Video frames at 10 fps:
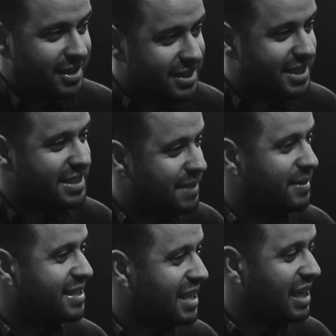the
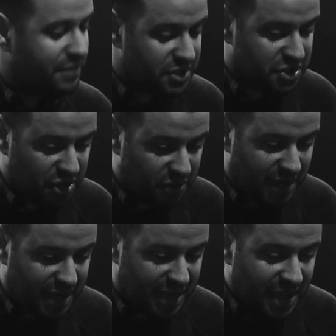system itself is
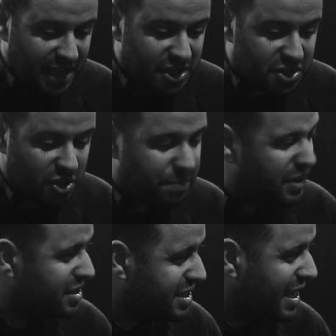so
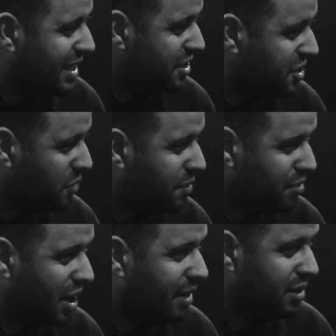possessed with
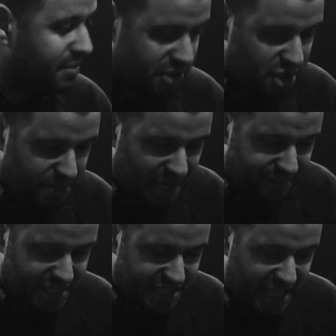problems, and you might
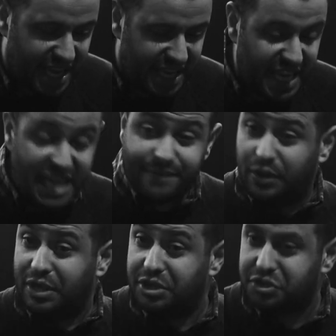even say
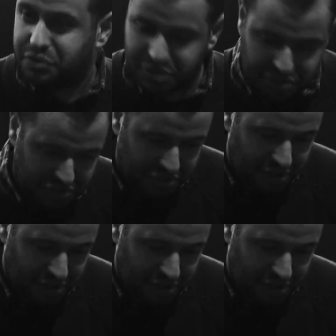evil interests